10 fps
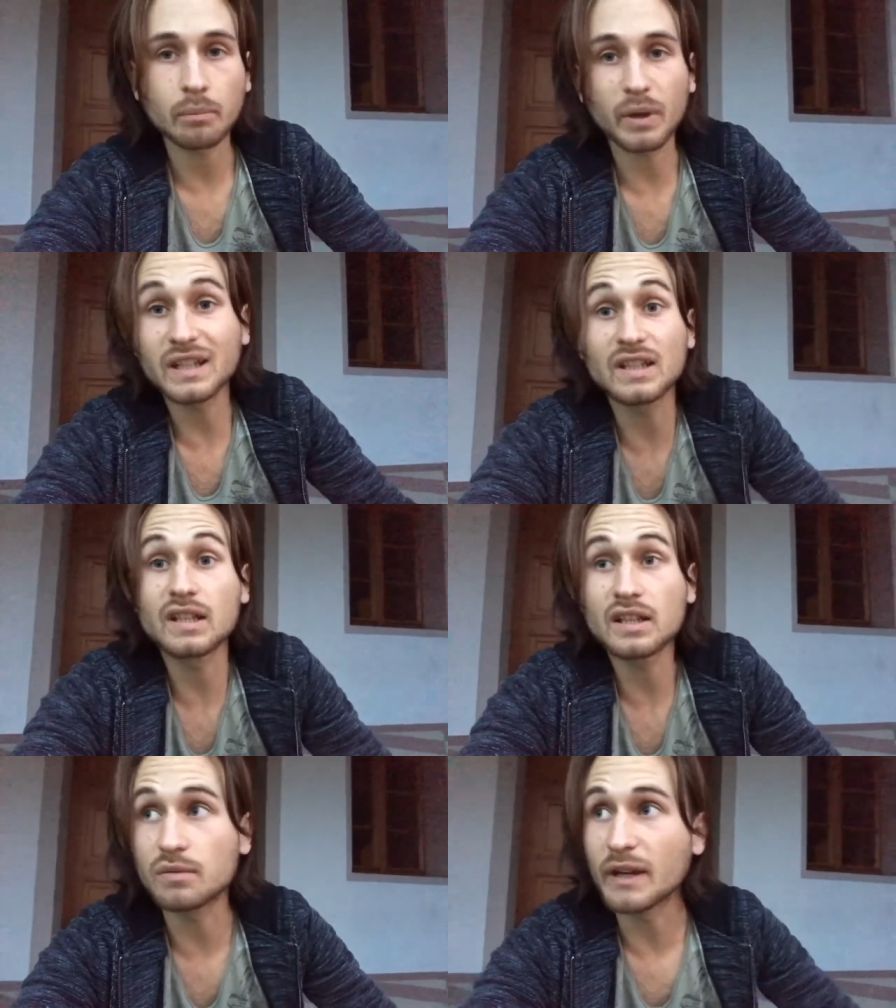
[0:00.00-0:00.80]
But it,
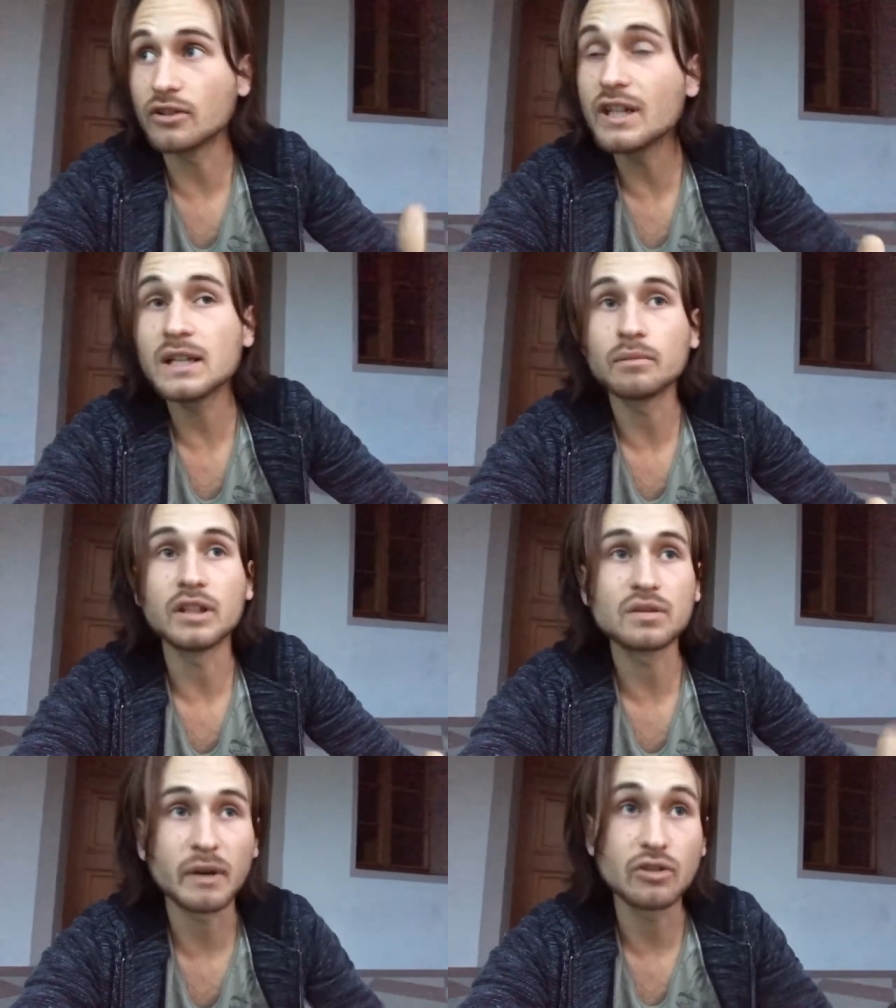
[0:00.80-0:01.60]
it's my dream.
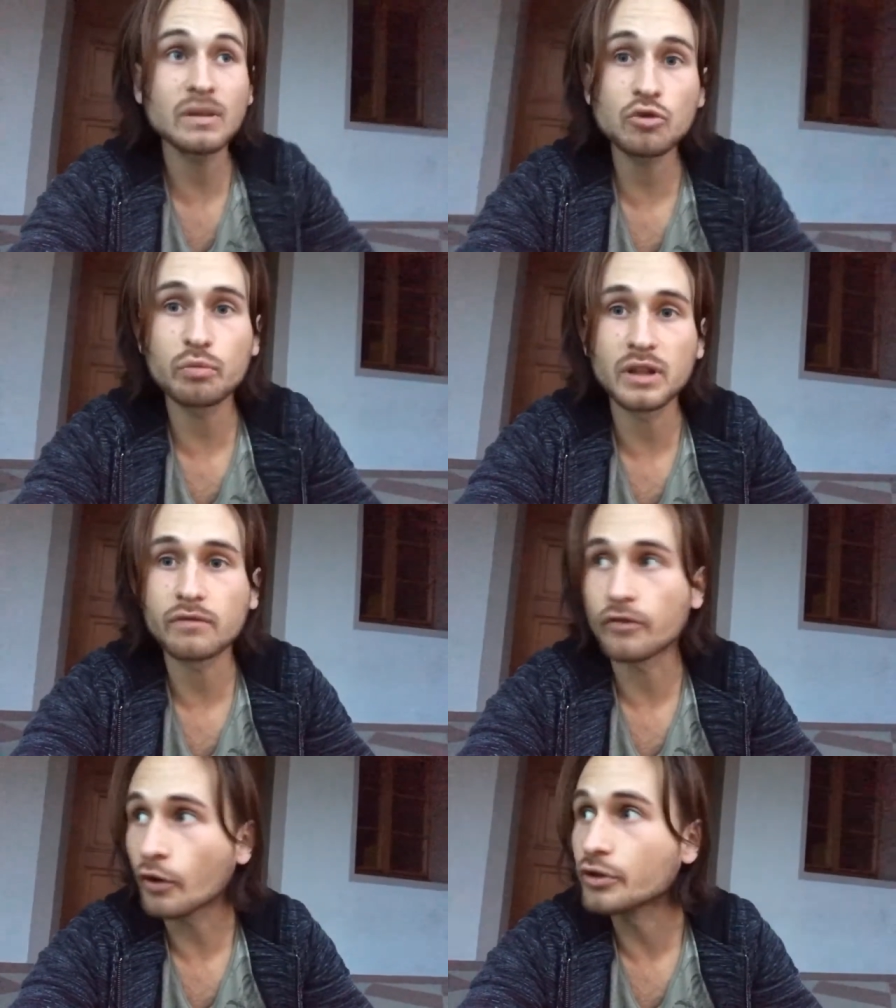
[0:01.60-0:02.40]
It's my dream to be in
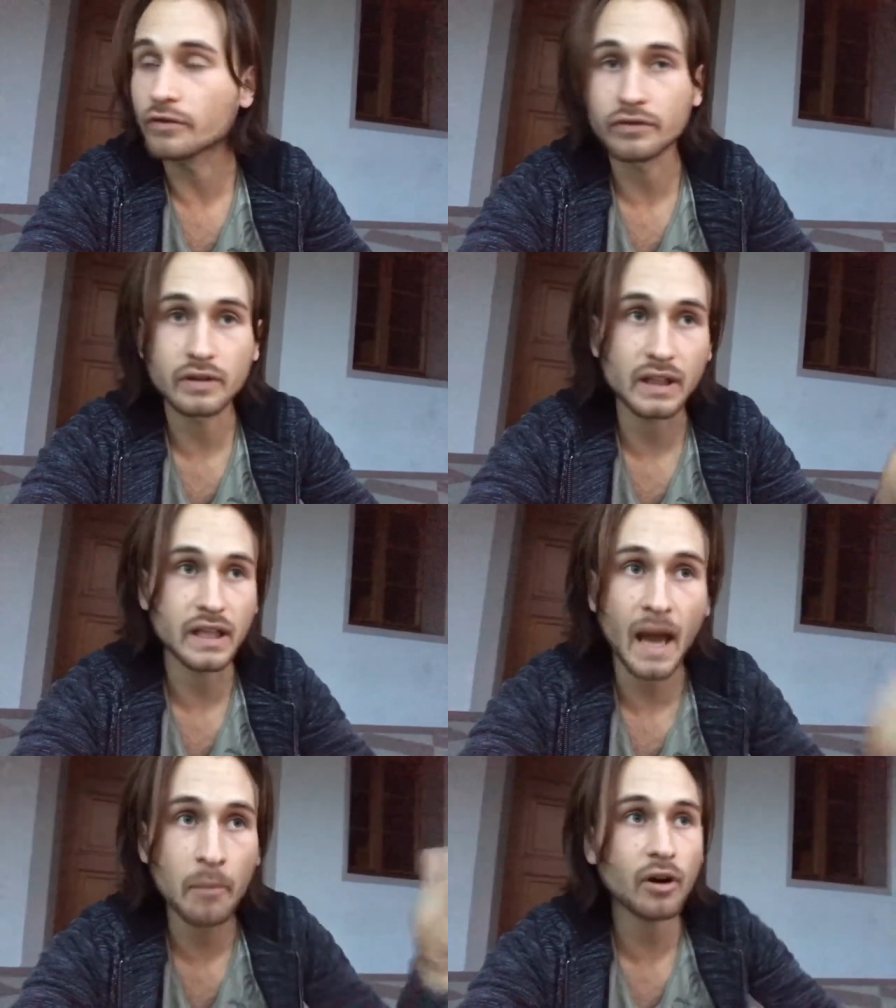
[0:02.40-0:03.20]
front of the
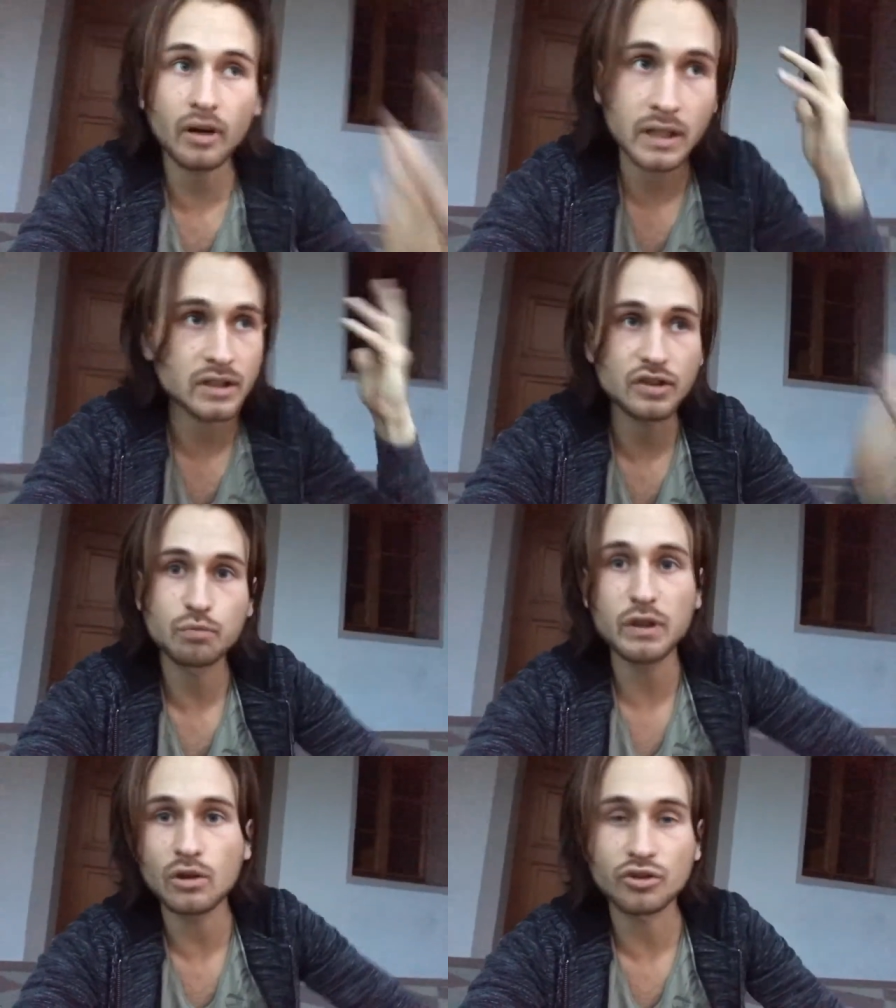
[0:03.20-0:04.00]
camera and
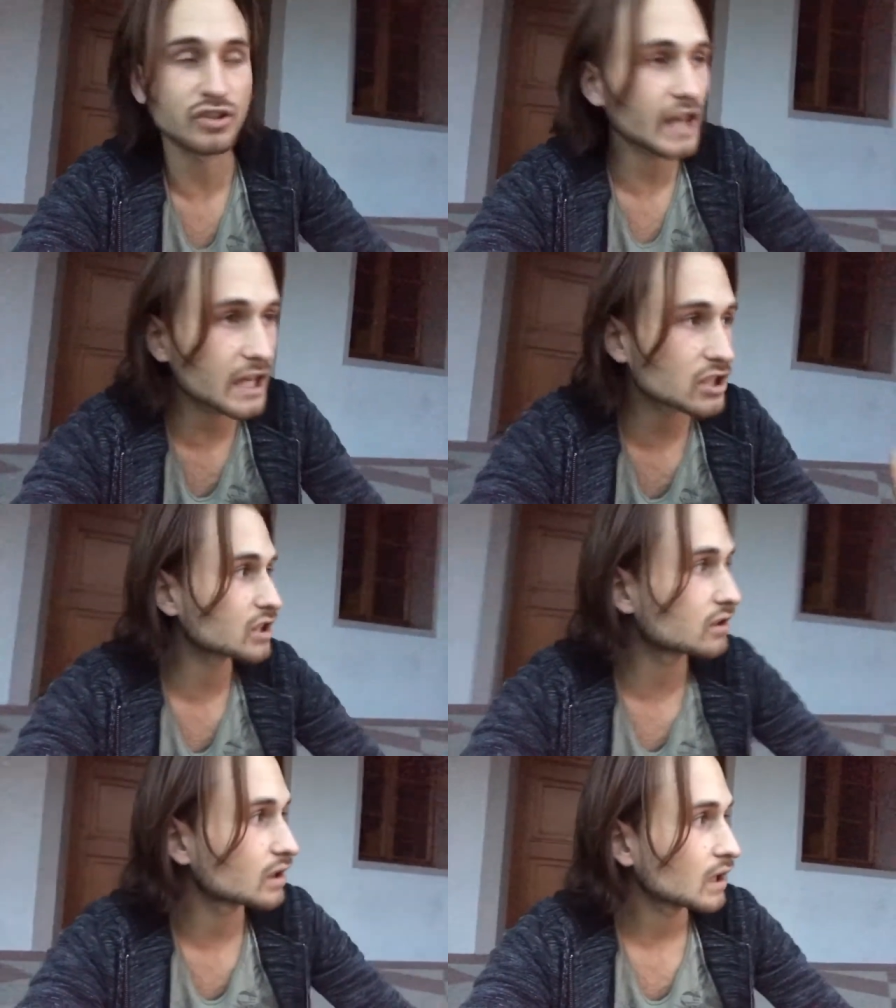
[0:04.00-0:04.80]
speak on stage
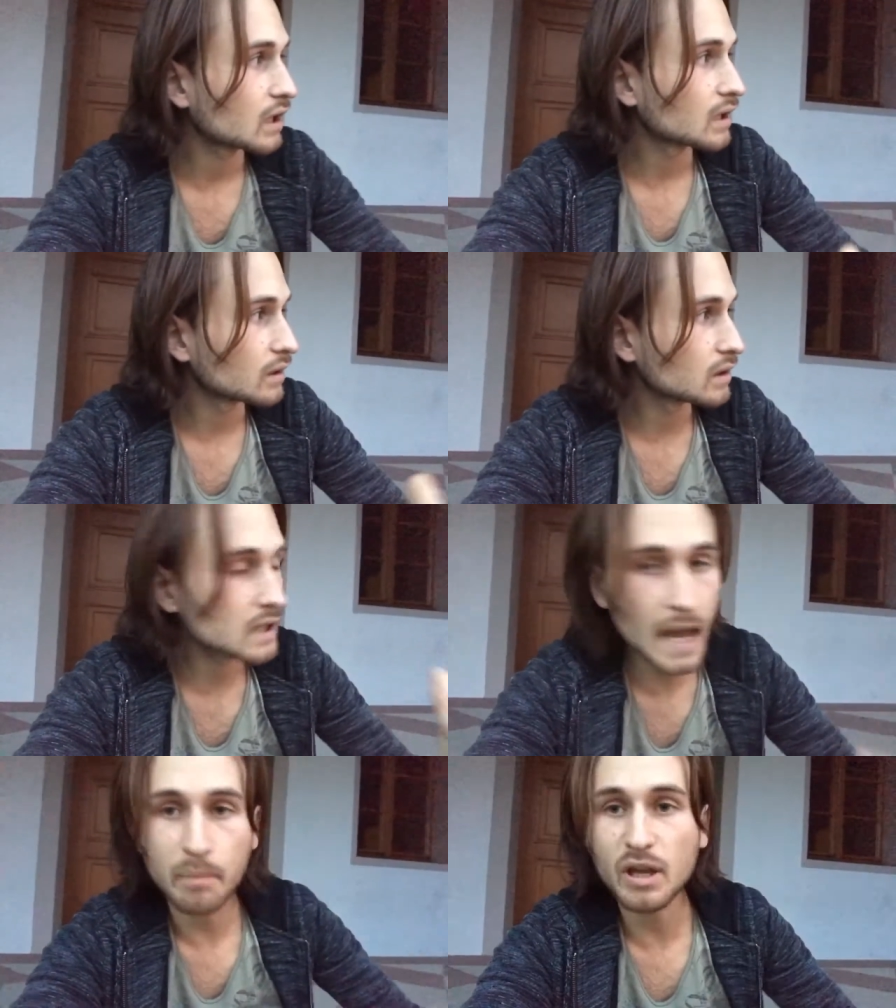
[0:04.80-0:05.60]
and
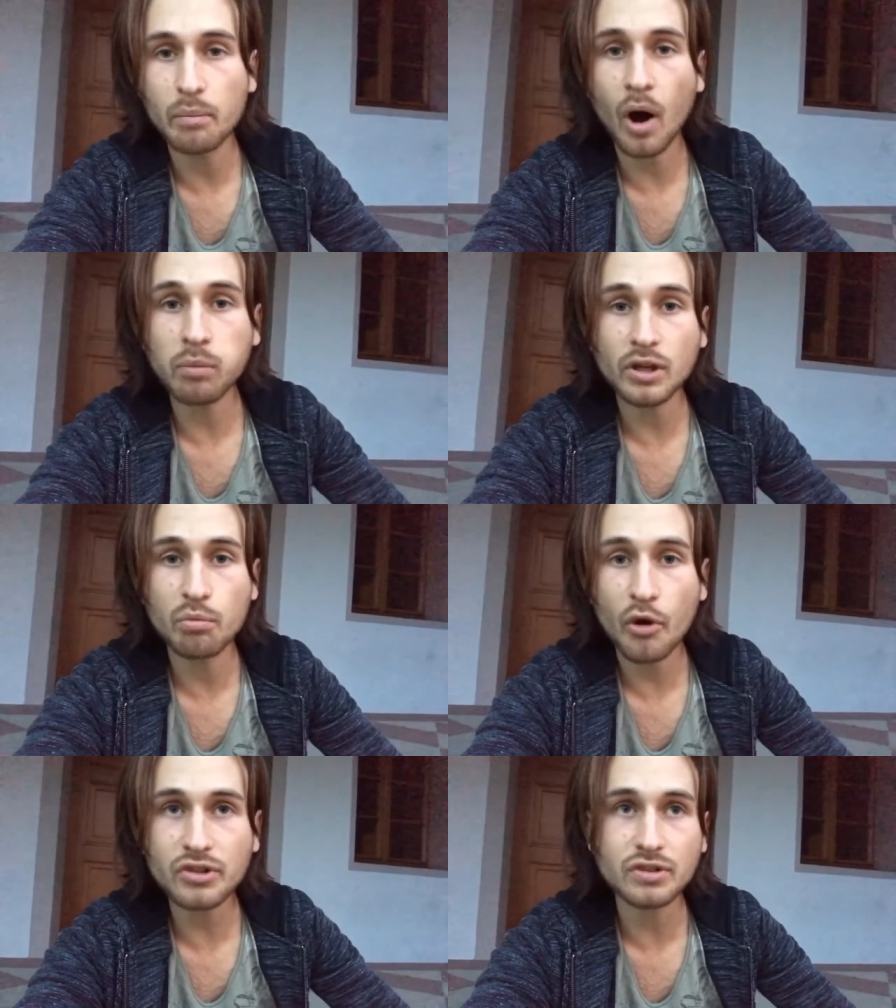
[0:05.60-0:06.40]
yeah, be a public
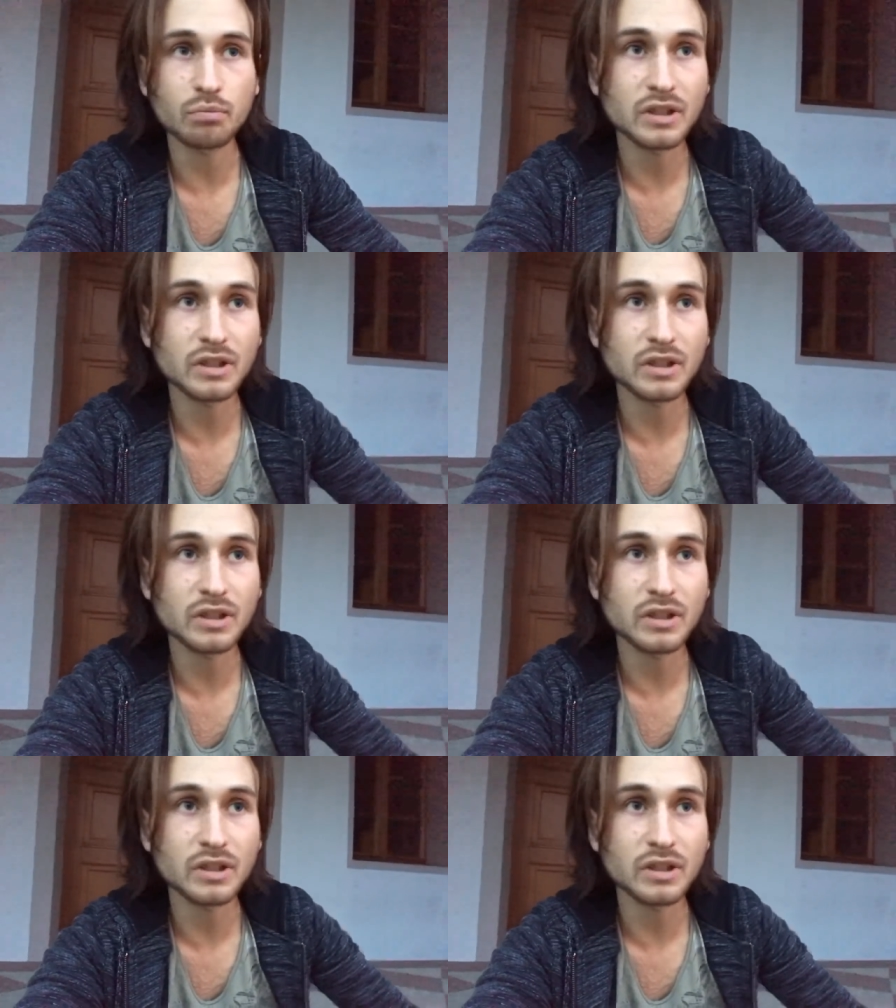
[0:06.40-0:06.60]
person.